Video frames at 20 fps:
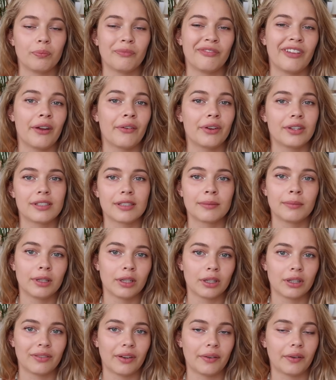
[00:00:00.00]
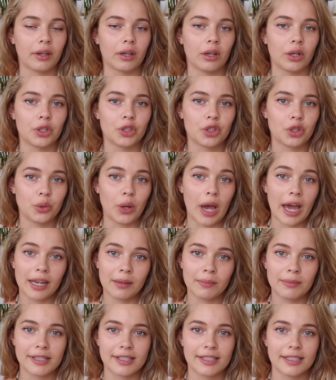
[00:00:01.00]
very similar, very close to
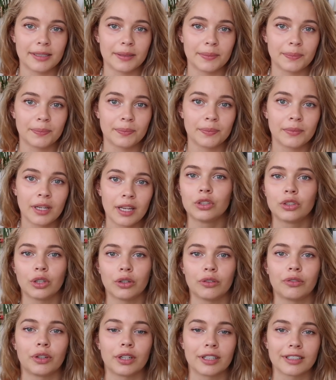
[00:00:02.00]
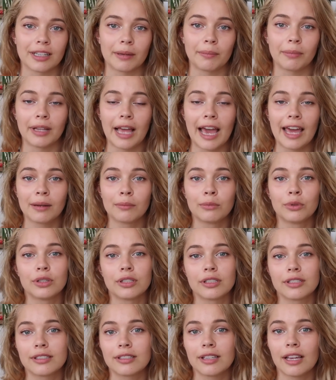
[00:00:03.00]
animism. So for example,
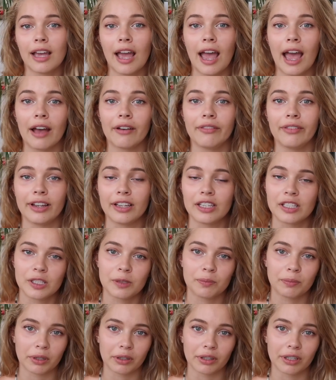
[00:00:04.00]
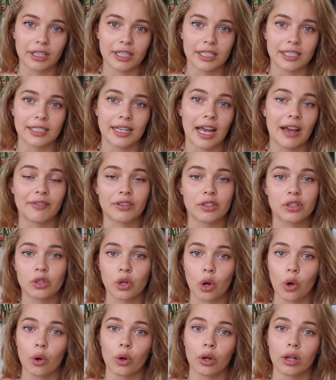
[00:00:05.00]
animals have a spirit and have a
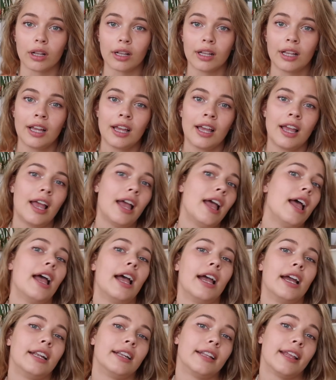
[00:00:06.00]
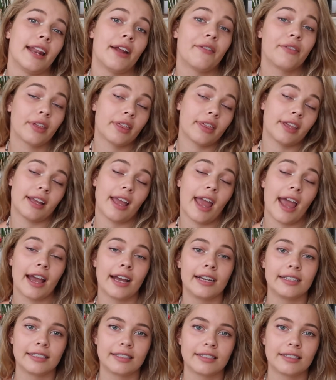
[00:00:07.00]
soul, and that everything
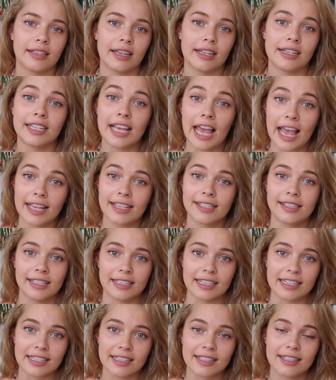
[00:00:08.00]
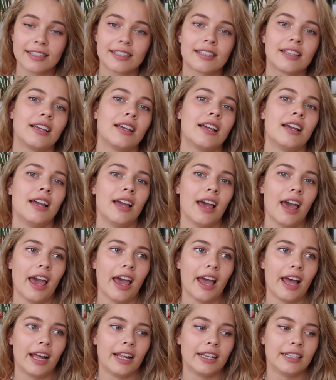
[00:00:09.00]
has an essence
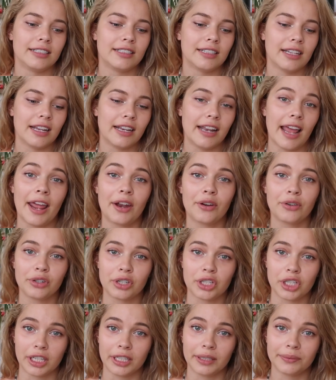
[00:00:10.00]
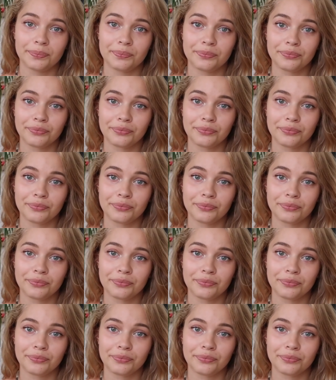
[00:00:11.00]
and an energy.